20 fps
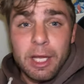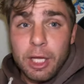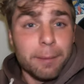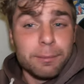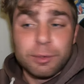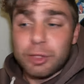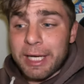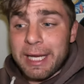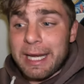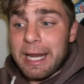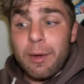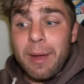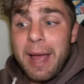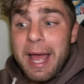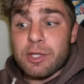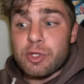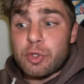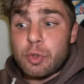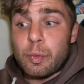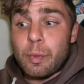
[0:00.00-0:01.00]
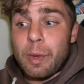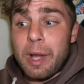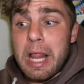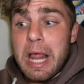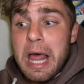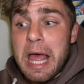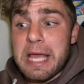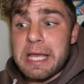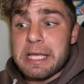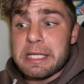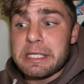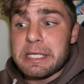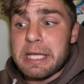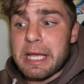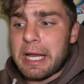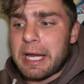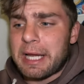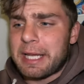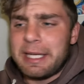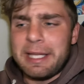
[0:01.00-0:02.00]
come check it out, as well as
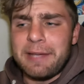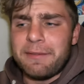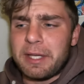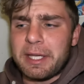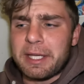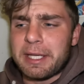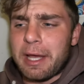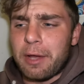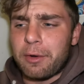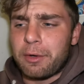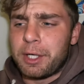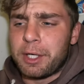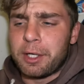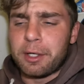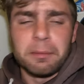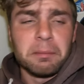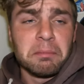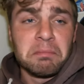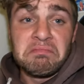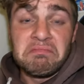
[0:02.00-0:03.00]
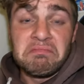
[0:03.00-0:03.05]
I got an Eevee encounter here.